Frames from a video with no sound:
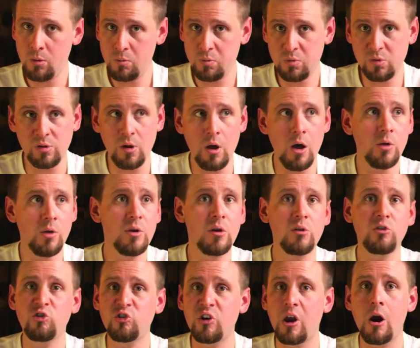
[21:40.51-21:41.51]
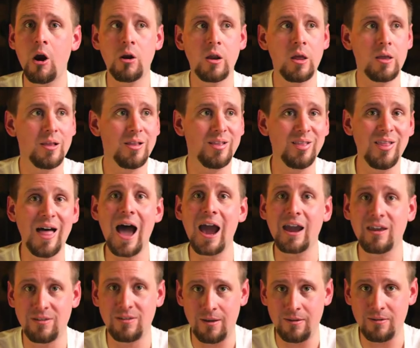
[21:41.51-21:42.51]
saw this, shared it,
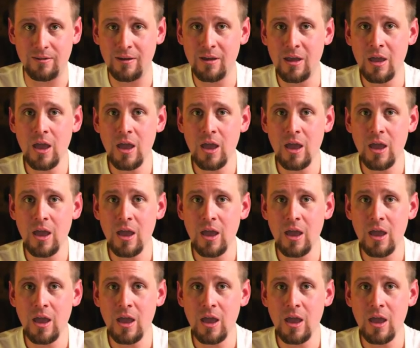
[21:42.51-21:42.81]
liked it.